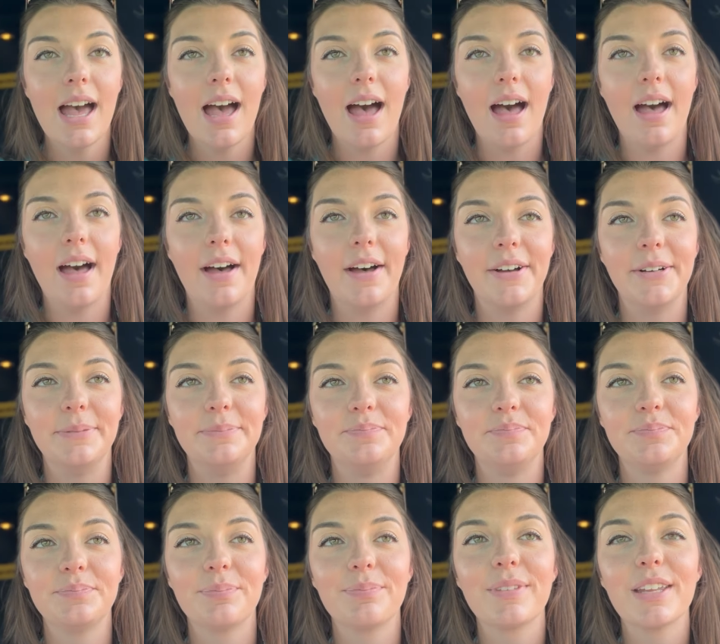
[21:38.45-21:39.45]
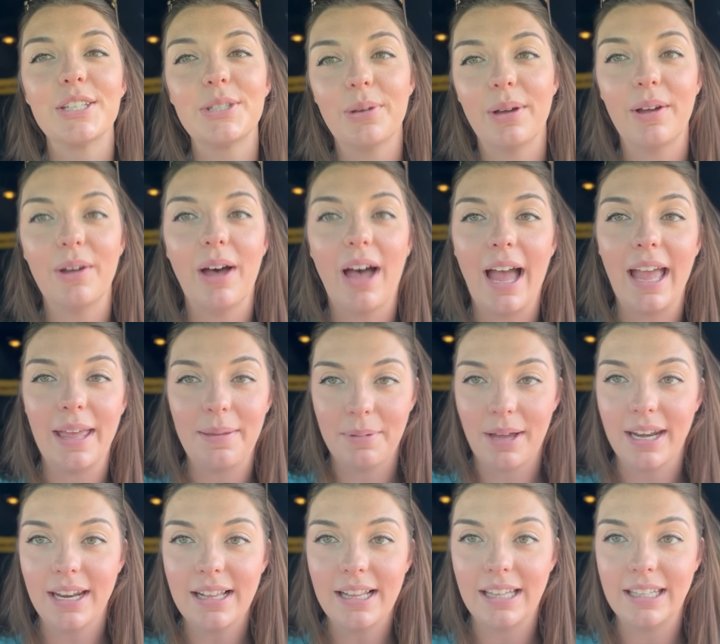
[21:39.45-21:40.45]
So I am
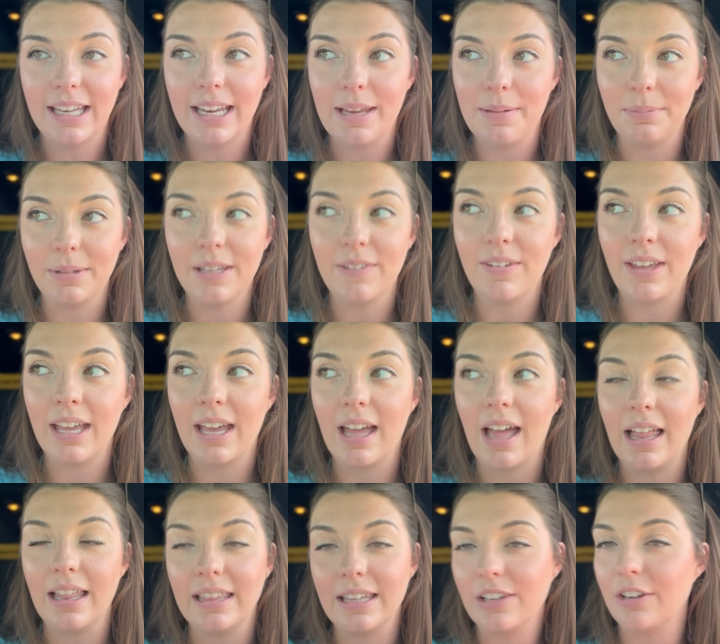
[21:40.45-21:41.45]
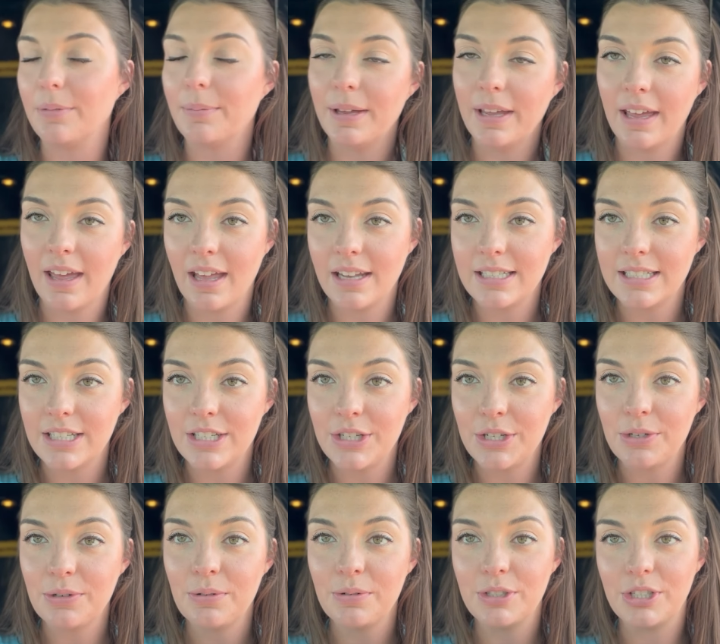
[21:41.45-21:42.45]
kind of glad that I am leaving a little bit to
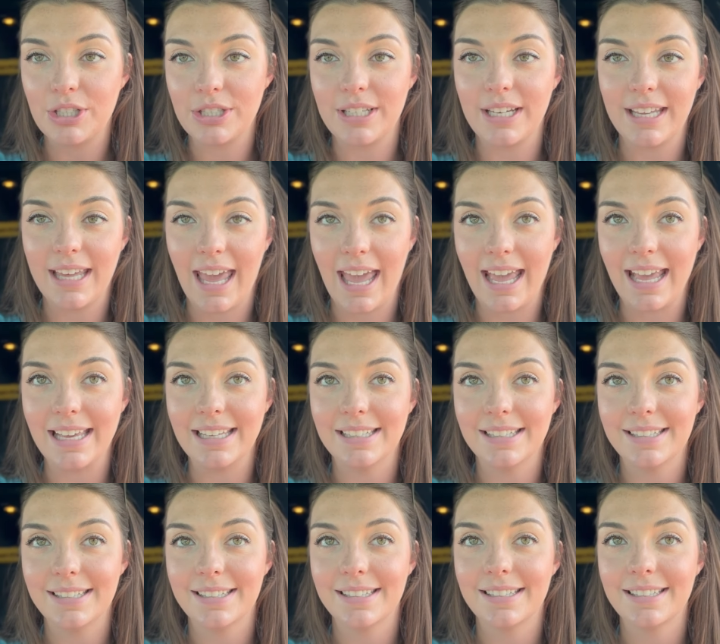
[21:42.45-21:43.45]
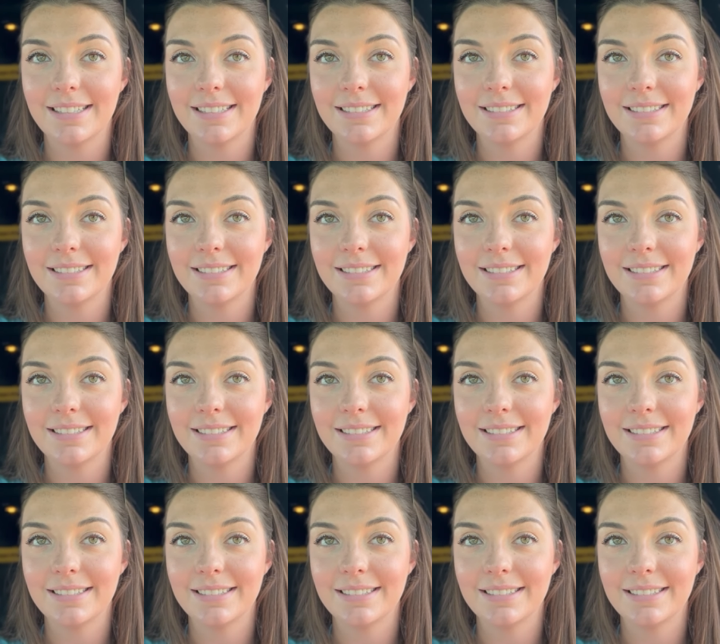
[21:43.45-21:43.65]
do just in case,